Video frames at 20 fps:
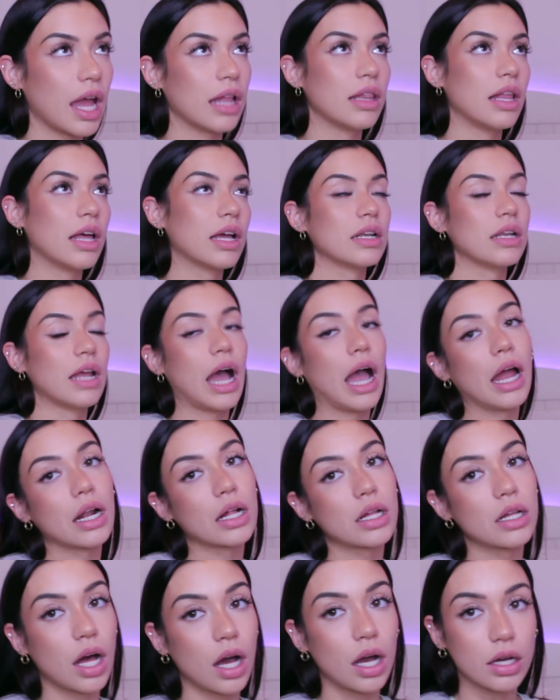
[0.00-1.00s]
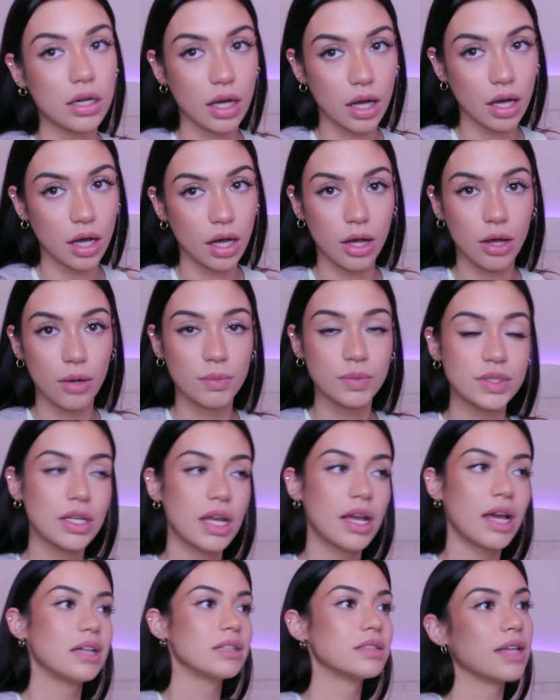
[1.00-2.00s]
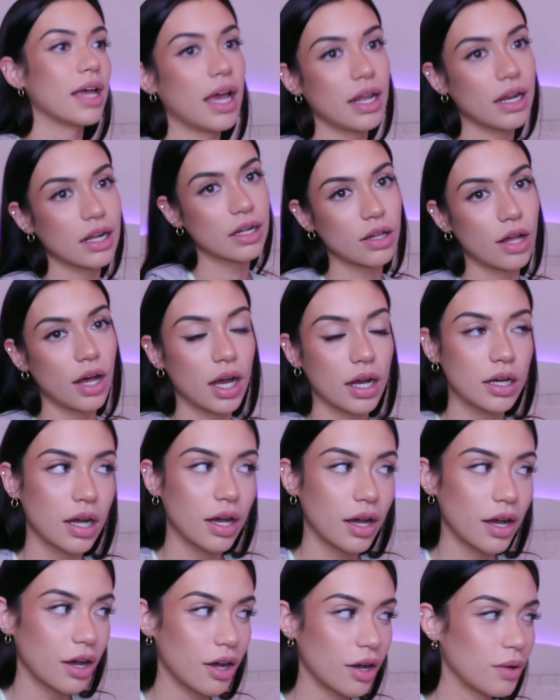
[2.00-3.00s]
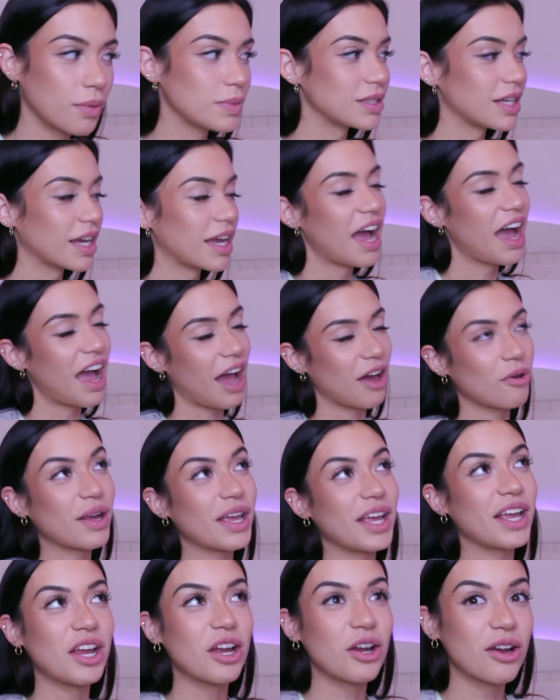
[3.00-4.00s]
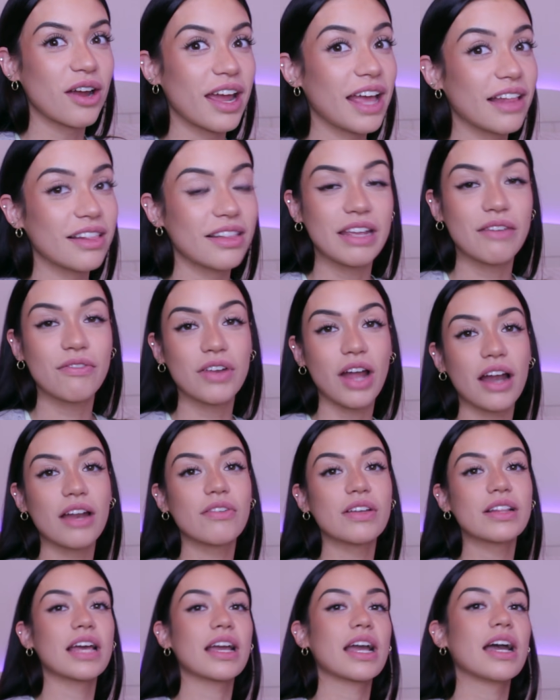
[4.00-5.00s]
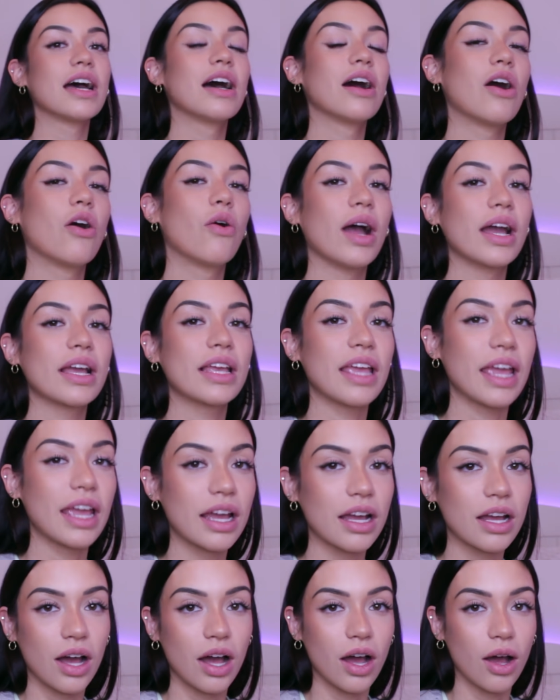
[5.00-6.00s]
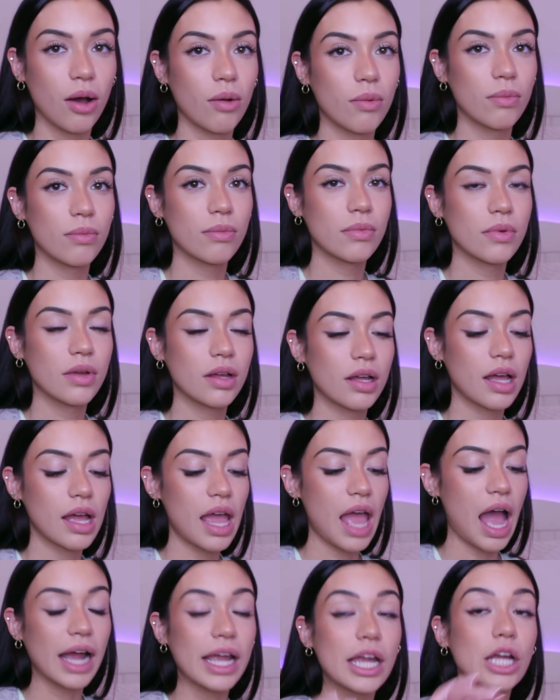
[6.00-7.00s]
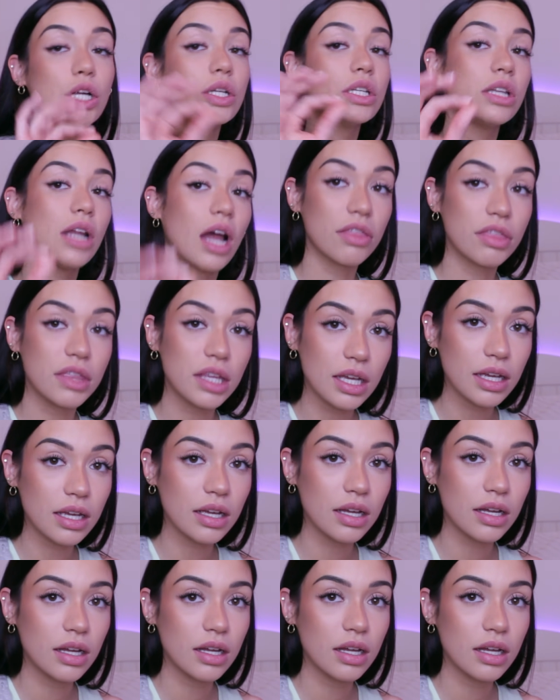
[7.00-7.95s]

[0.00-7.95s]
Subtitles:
and like, 9 o'clock comes, 10 o'clock comes, like, I don't hear, not even like a, oh, I can't come. I hear nothing.